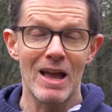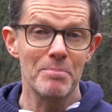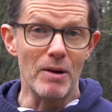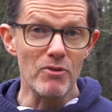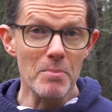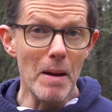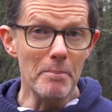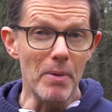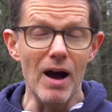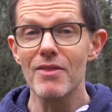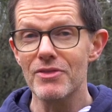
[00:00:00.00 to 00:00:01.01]
But
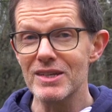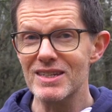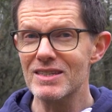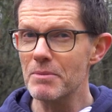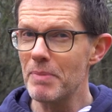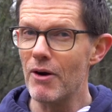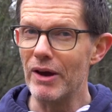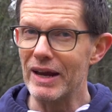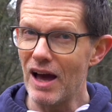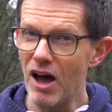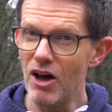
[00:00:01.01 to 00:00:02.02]
remember, this is about
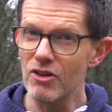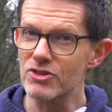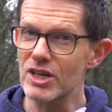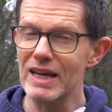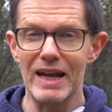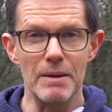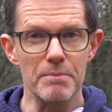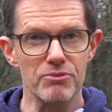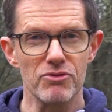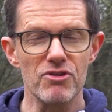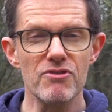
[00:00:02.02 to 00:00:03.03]
enhancing and
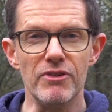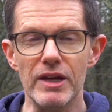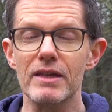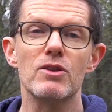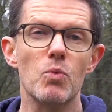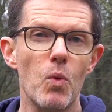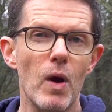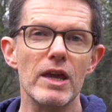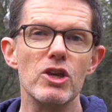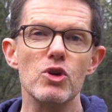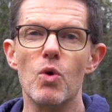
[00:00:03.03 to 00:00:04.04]
improving the way
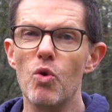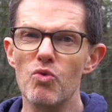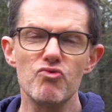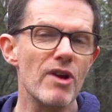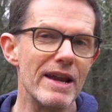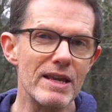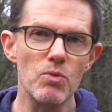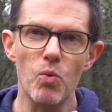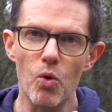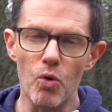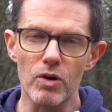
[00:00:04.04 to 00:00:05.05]
you already
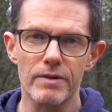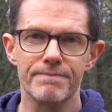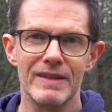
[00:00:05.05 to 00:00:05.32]
walk.